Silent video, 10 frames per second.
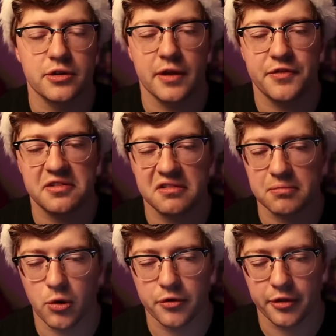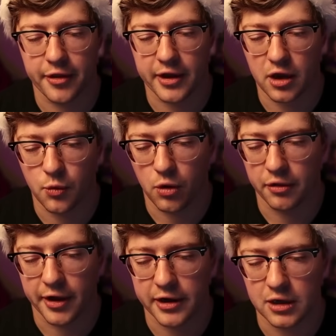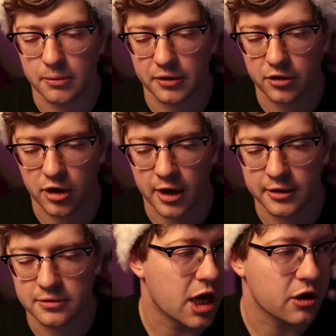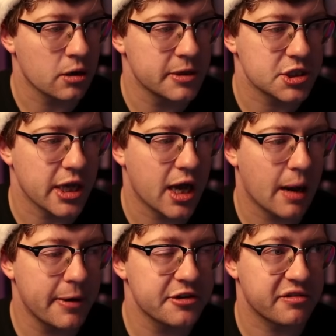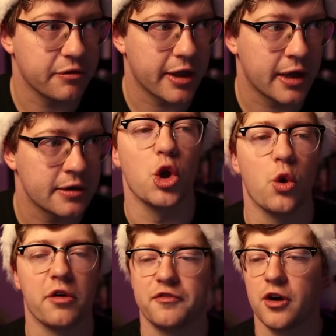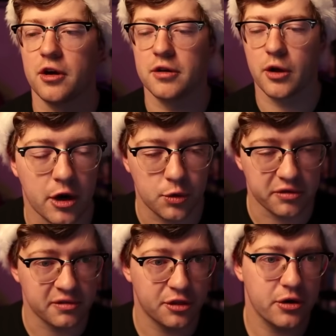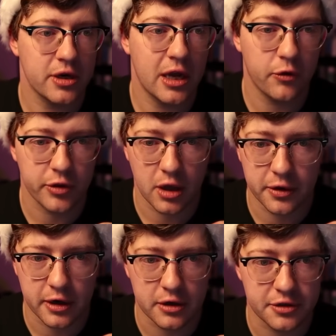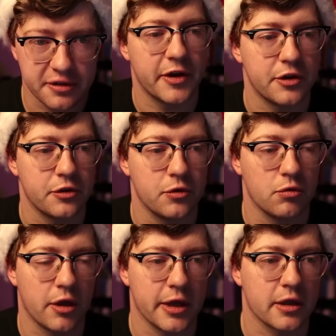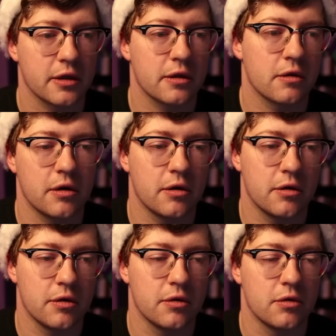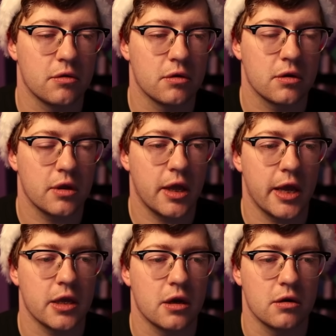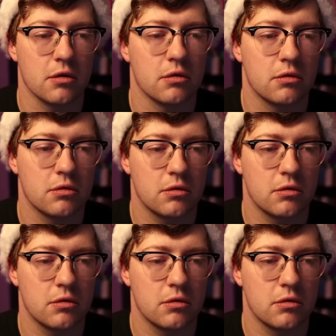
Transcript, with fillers: Dude, if this is more than like a one-liner, I'm gonna cry. Or Docker image, yeah, I might just do that. Beautiful. All right, cool. So in theory now, if we go here, so if I do like echo AO,